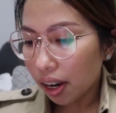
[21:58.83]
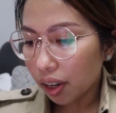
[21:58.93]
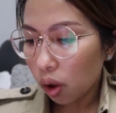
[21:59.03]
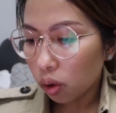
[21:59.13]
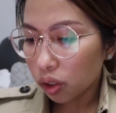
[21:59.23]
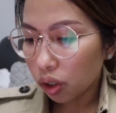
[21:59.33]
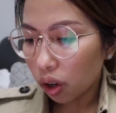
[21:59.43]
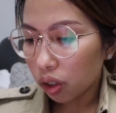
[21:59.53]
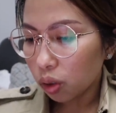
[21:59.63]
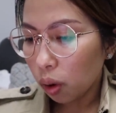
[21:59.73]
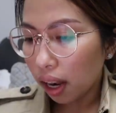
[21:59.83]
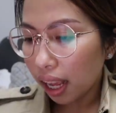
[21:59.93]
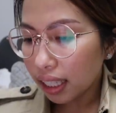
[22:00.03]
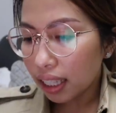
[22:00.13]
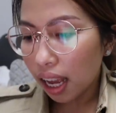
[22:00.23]
and also to
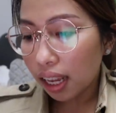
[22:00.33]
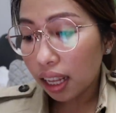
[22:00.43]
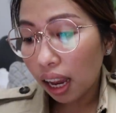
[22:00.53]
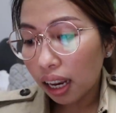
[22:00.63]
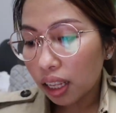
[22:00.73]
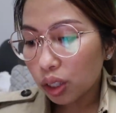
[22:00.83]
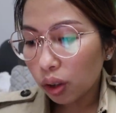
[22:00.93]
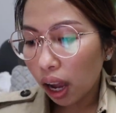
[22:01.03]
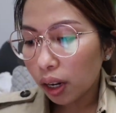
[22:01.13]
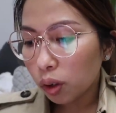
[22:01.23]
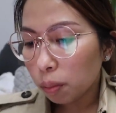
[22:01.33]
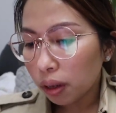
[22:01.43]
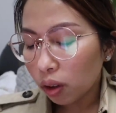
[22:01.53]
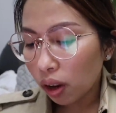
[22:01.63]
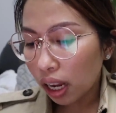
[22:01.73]
Alexa and Eileen Sugano
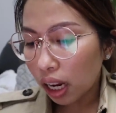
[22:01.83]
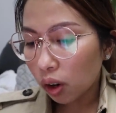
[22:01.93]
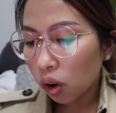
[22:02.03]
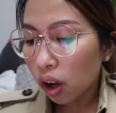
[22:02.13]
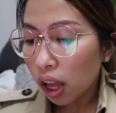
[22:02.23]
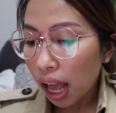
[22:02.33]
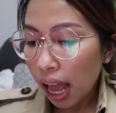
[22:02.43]
in Iloilo,